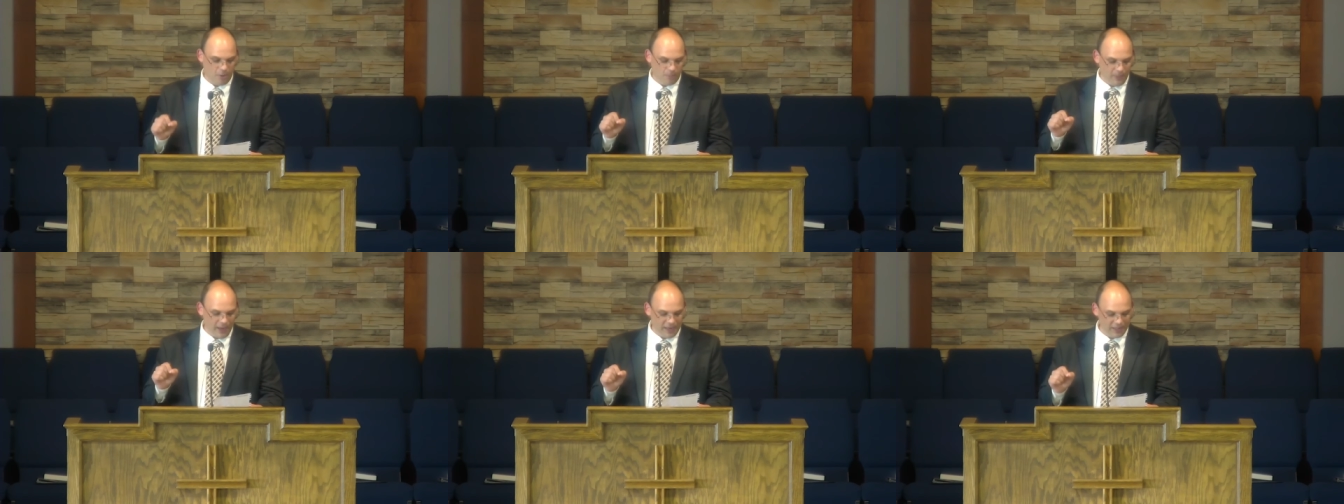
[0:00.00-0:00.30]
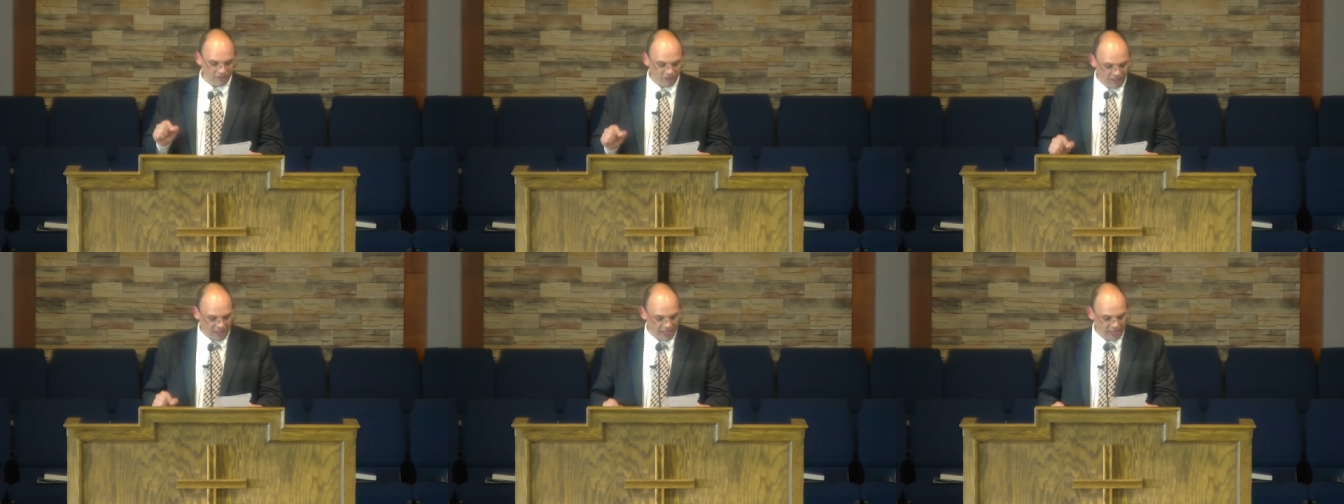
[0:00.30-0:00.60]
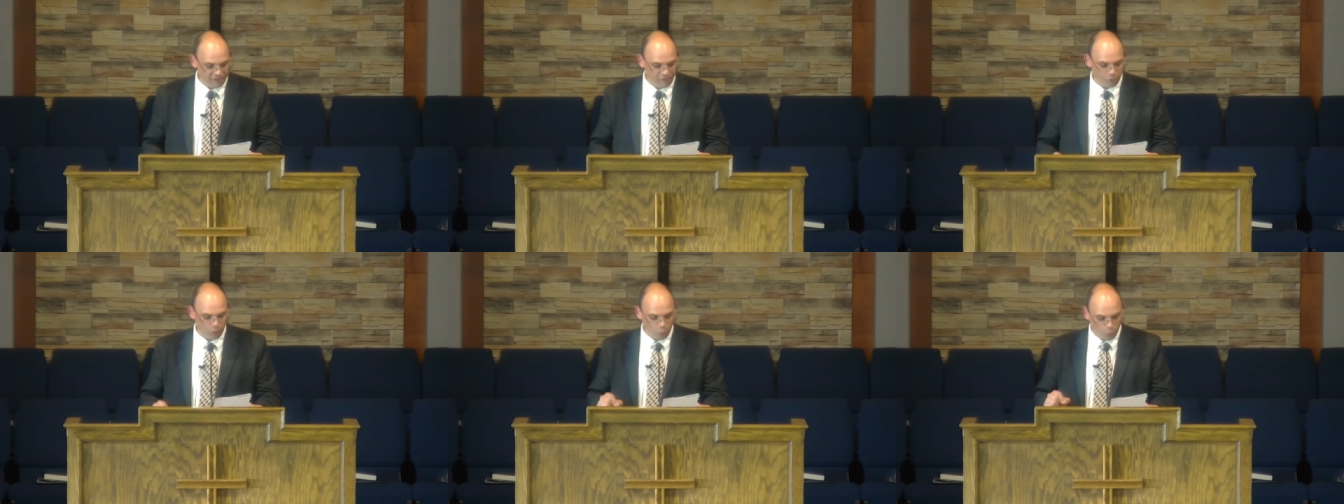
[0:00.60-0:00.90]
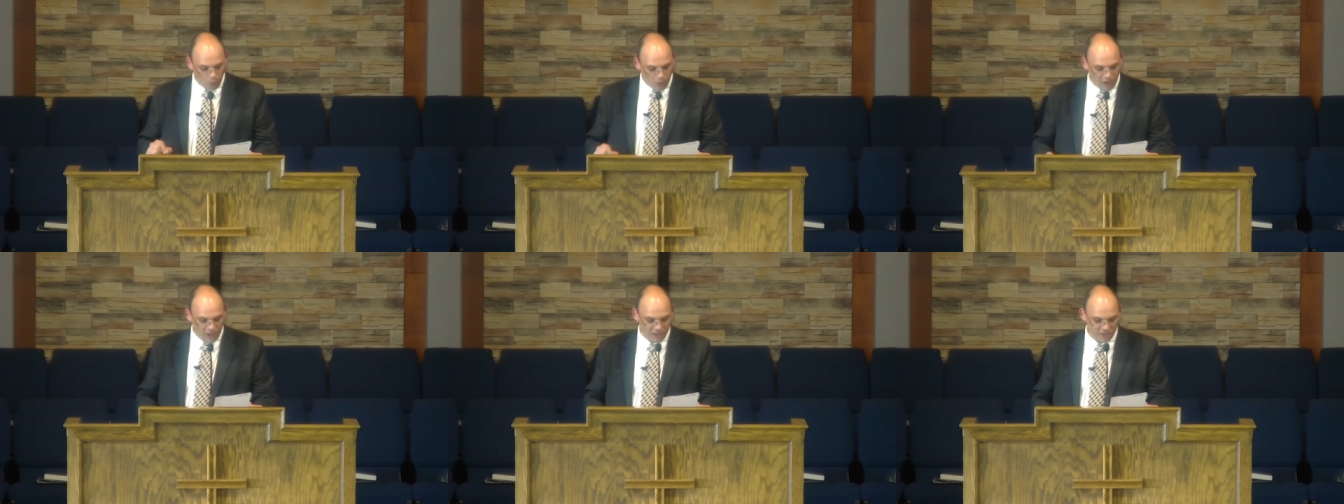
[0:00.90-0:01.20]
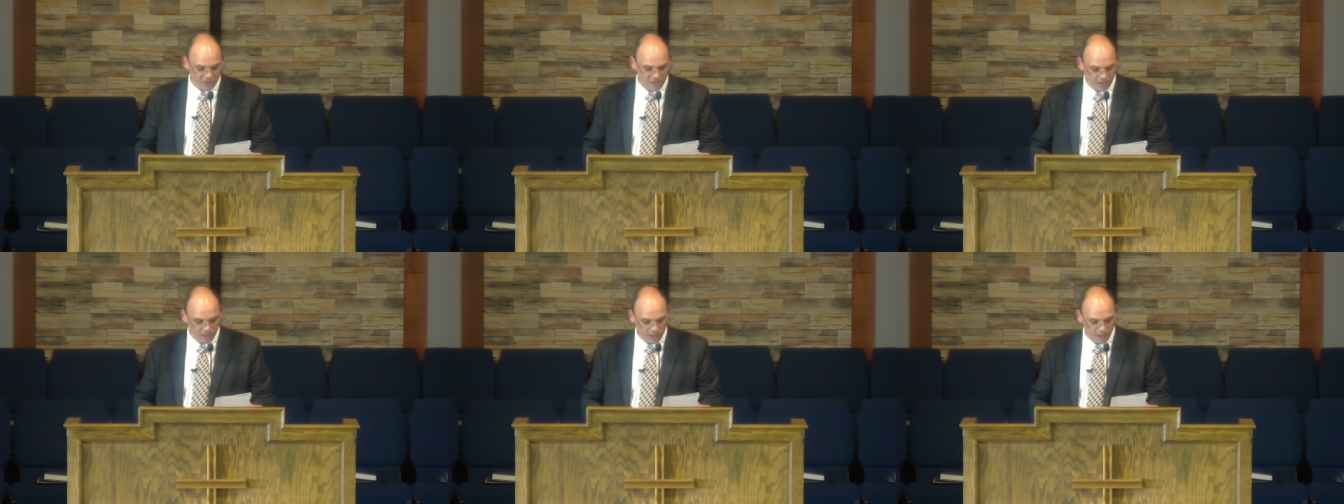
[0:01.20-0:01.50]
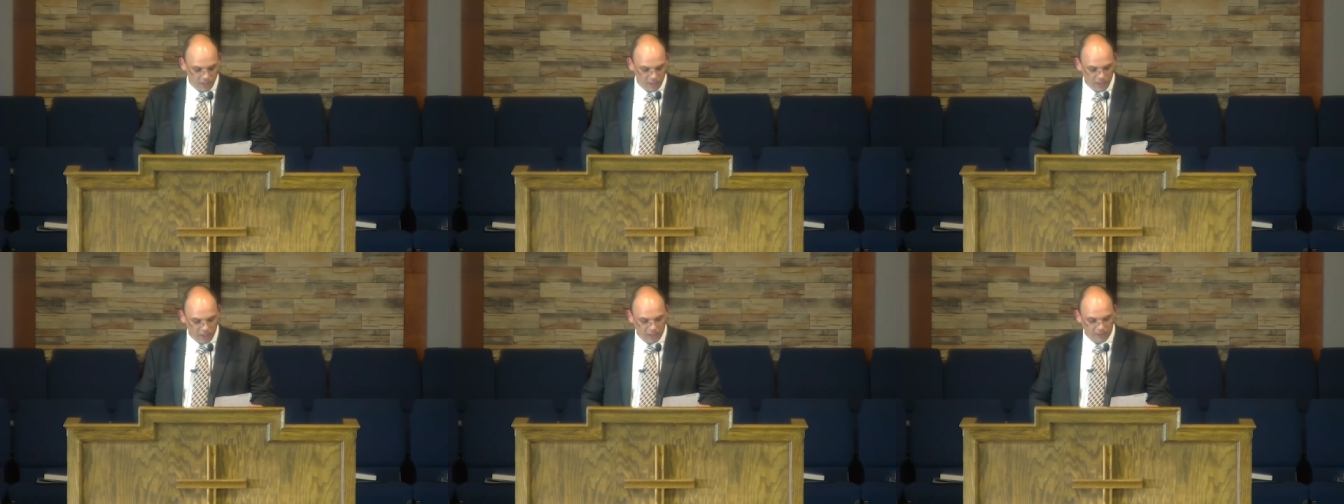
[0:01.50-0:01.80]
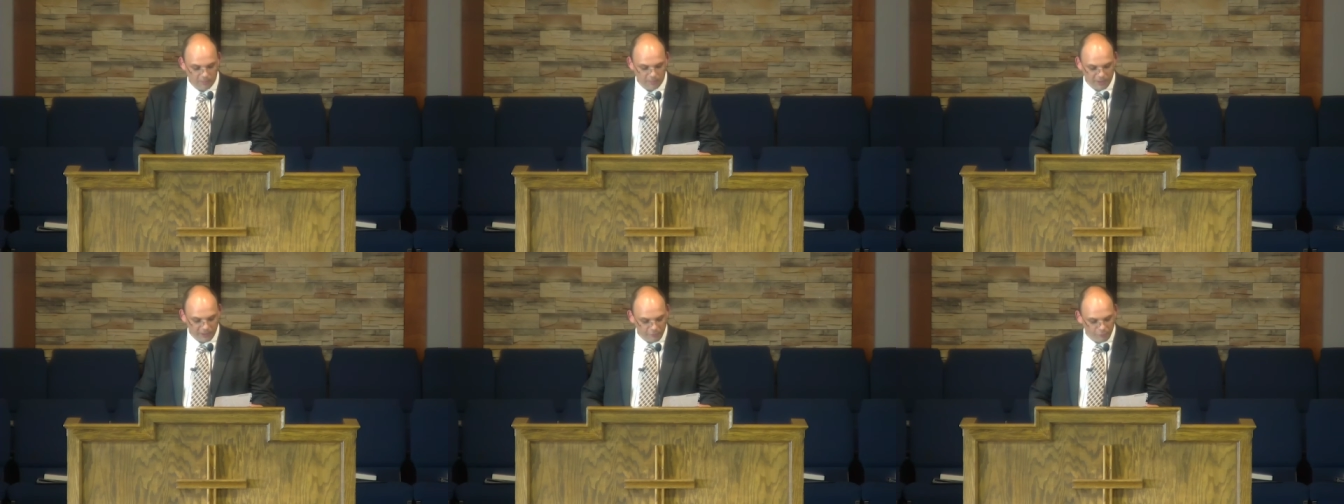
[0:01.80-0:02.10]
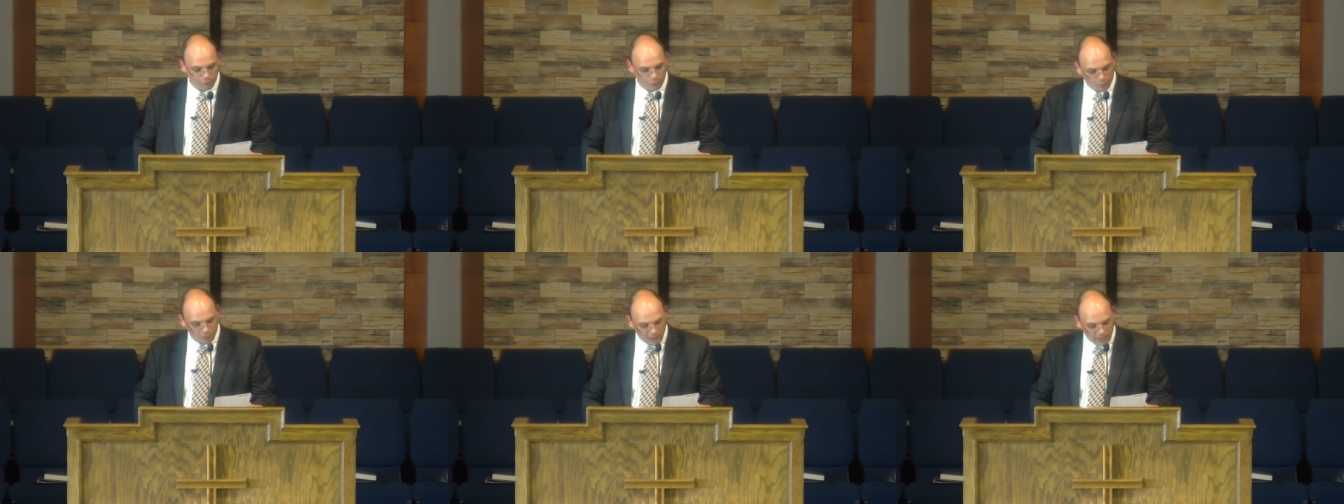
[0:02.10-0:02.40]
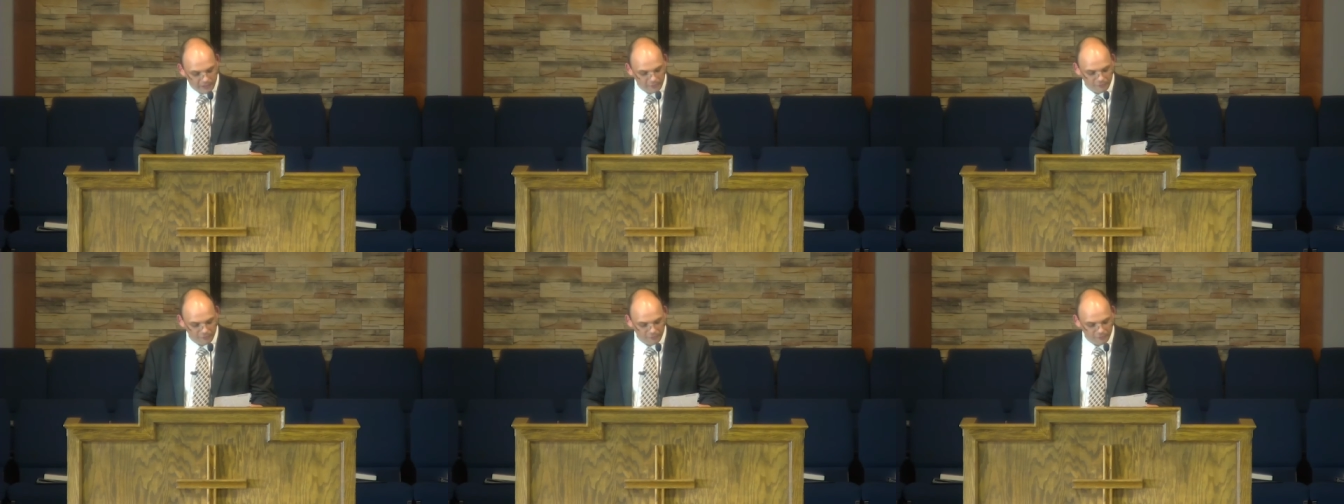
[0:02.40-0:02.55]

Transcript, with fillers: my life was before I